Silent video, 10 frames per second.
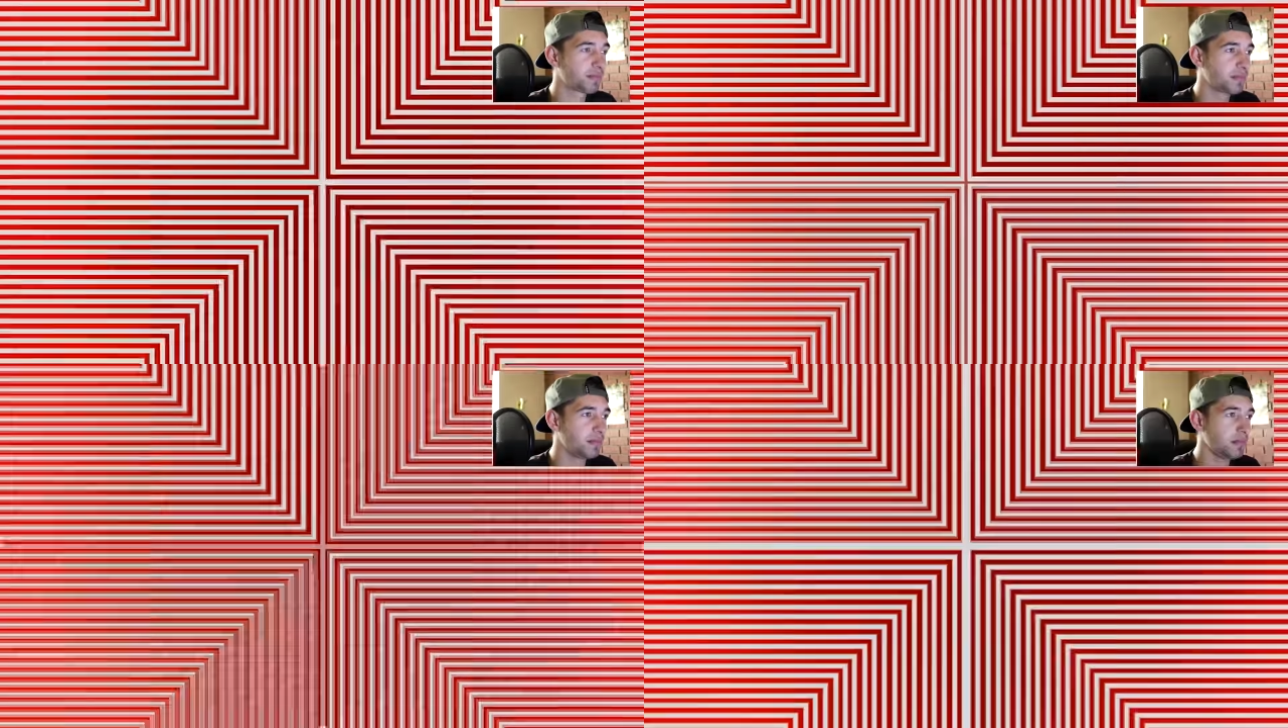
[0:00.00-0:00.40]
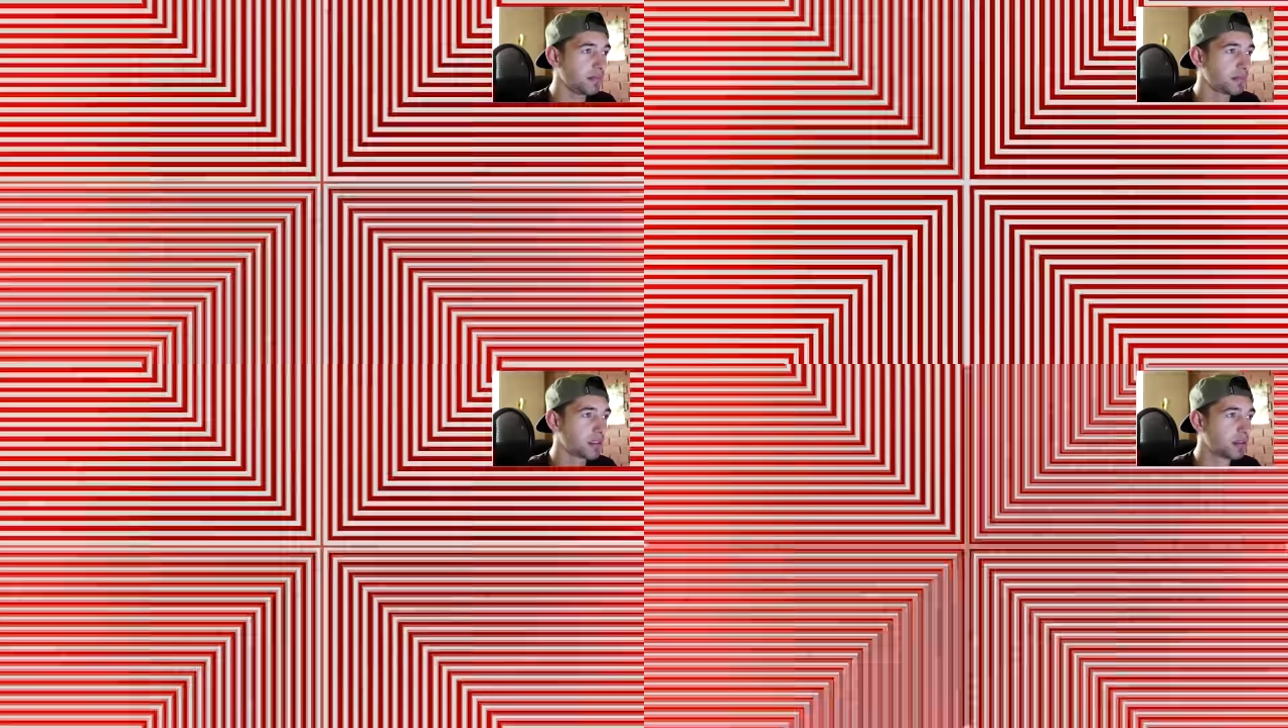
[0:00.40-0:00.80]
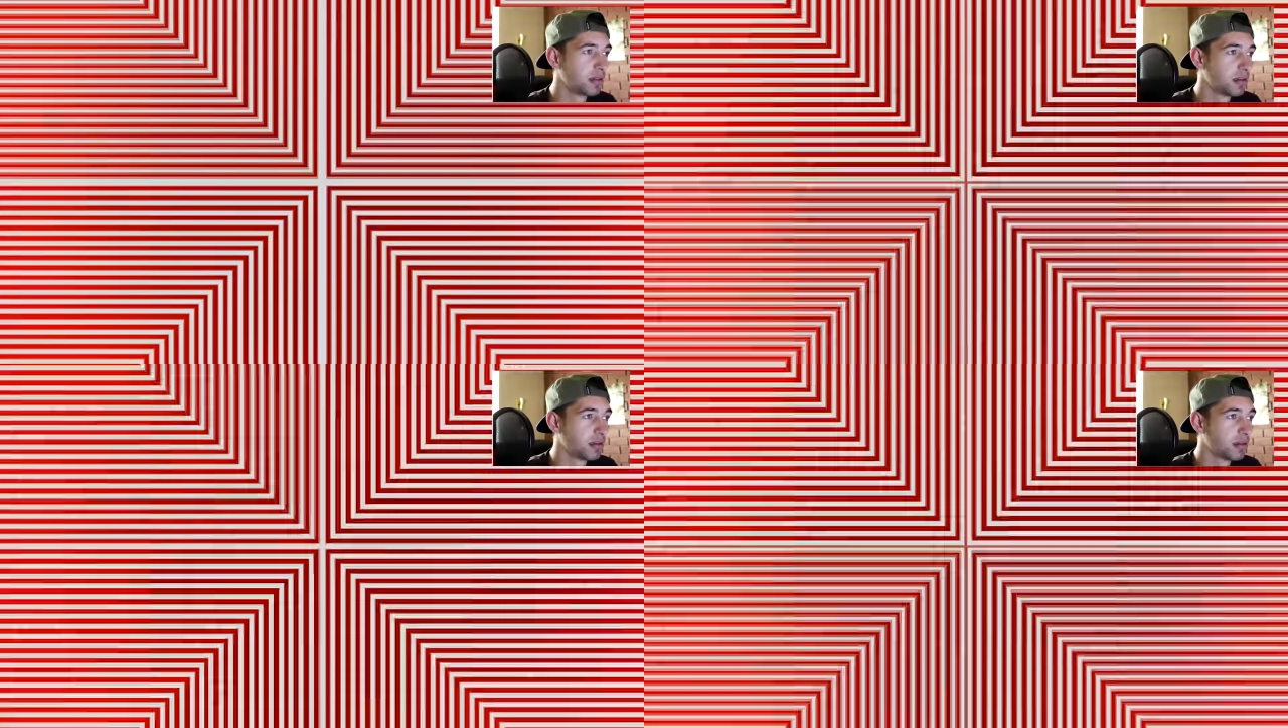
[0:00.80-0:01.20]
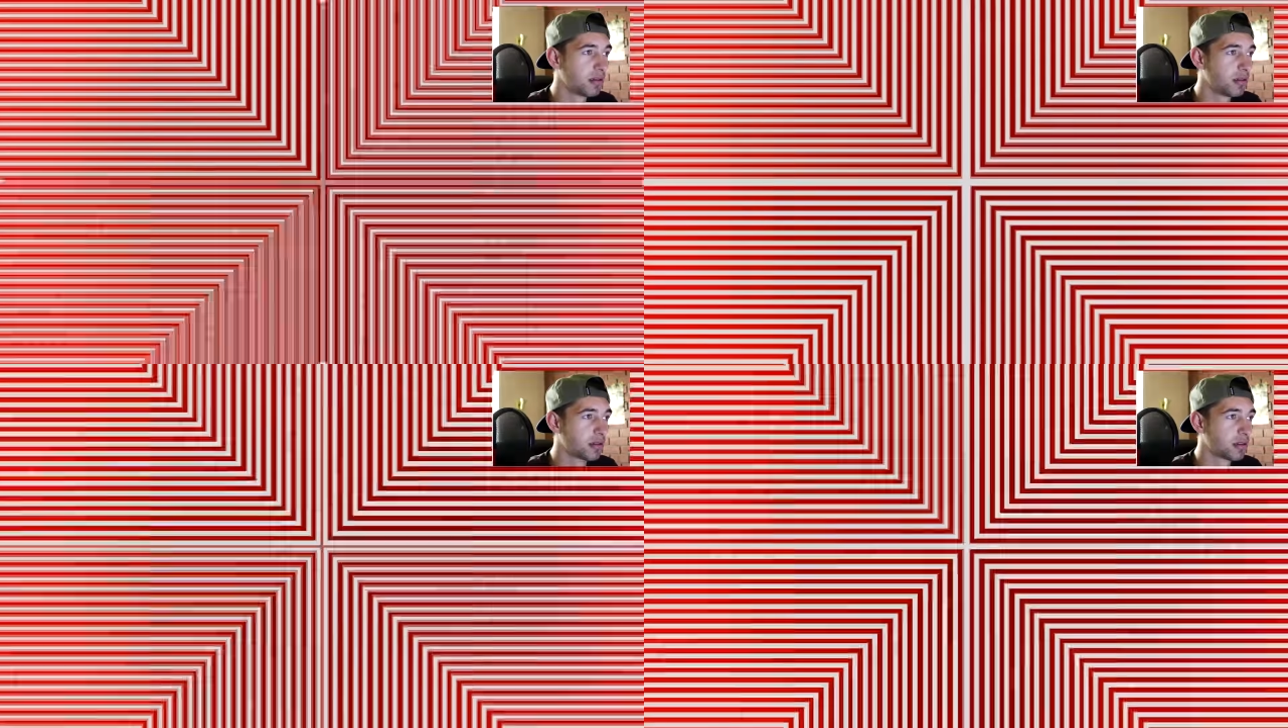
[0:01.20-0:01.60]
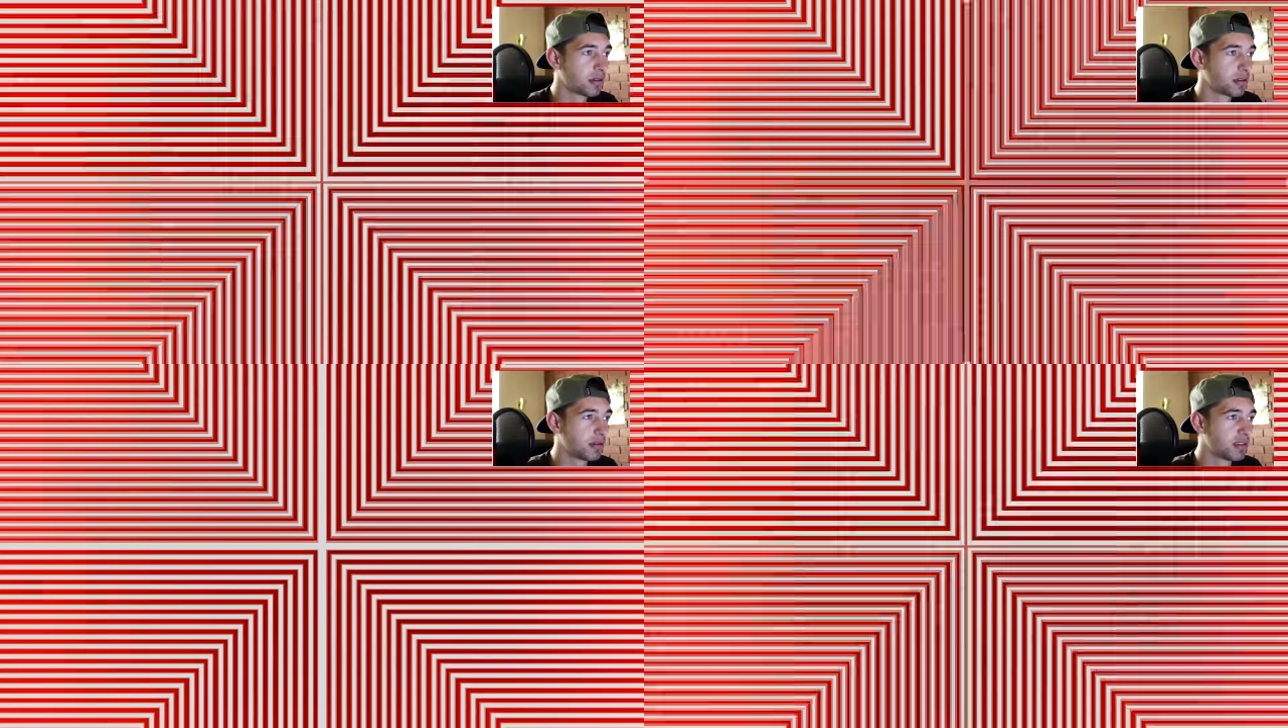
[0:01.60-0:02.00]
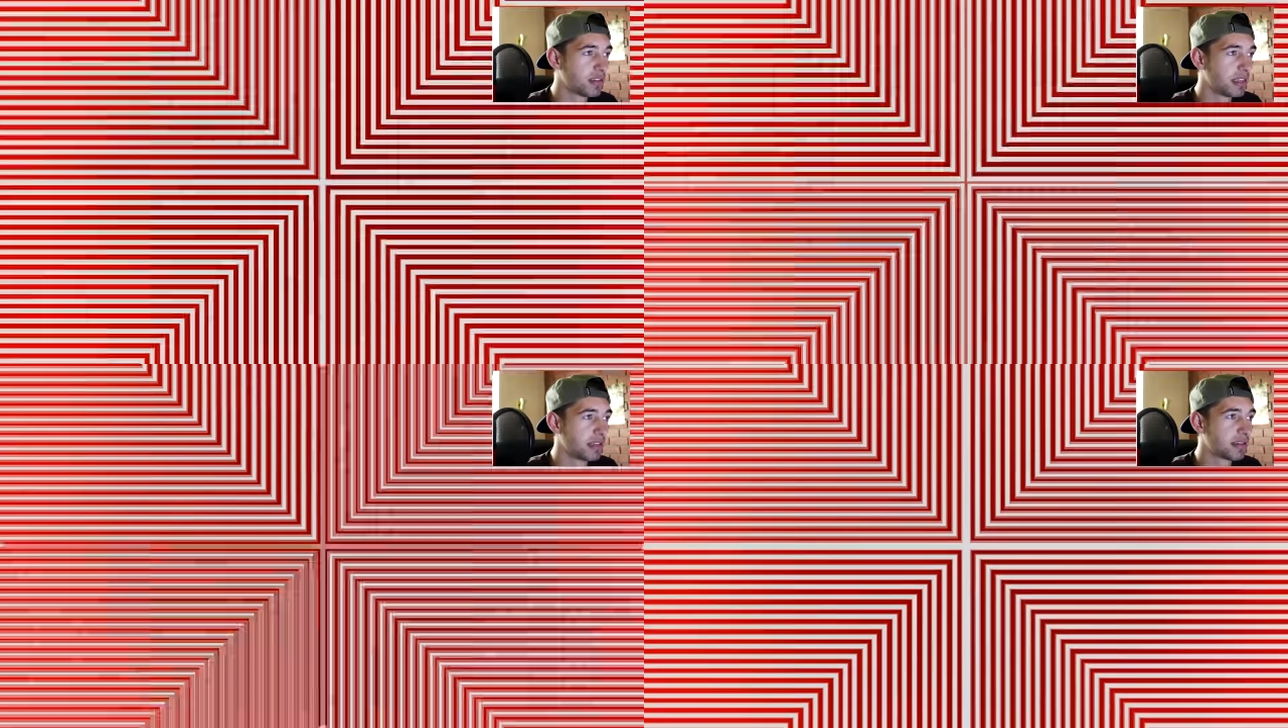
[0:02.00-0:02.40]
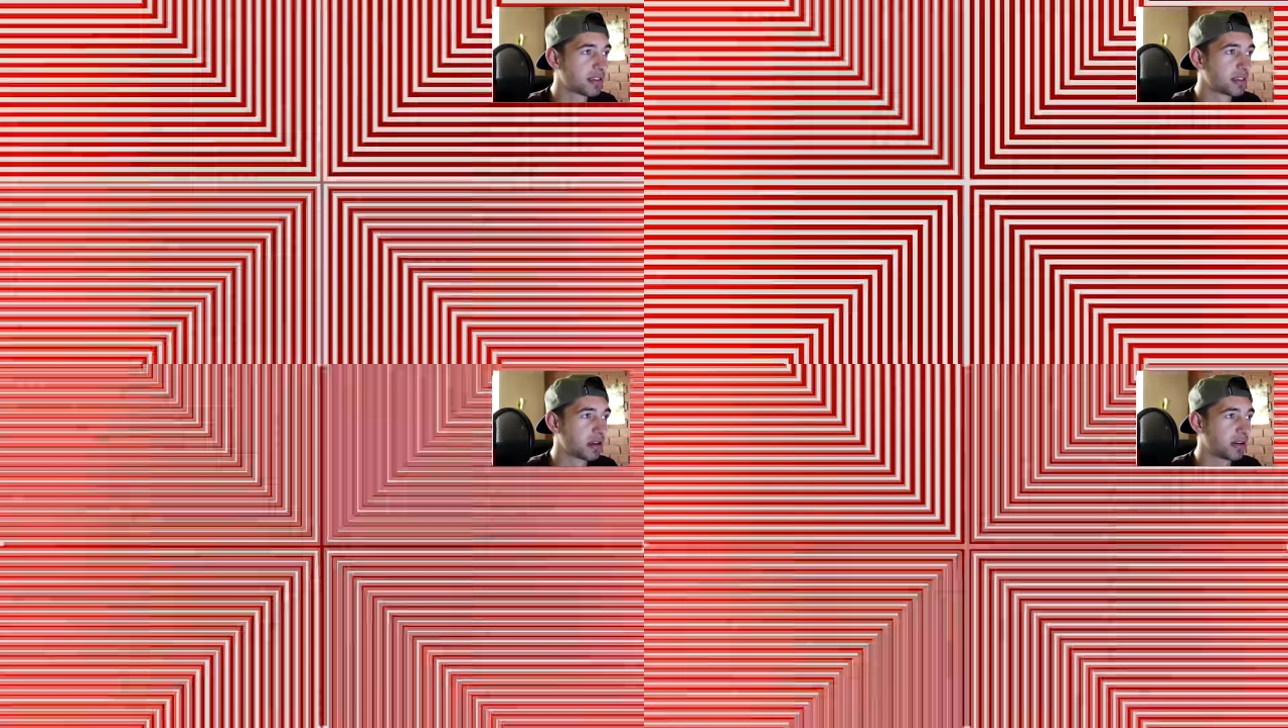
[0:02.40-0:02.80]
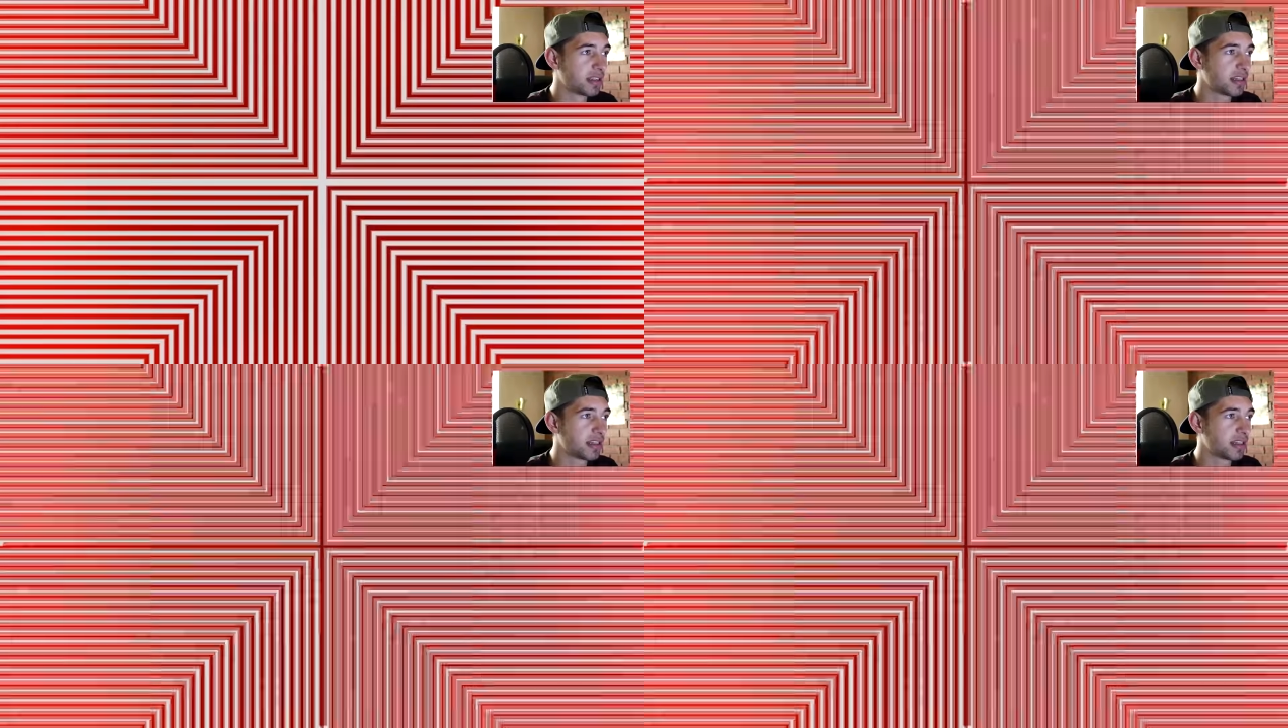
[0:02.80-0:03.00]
You'll see it starts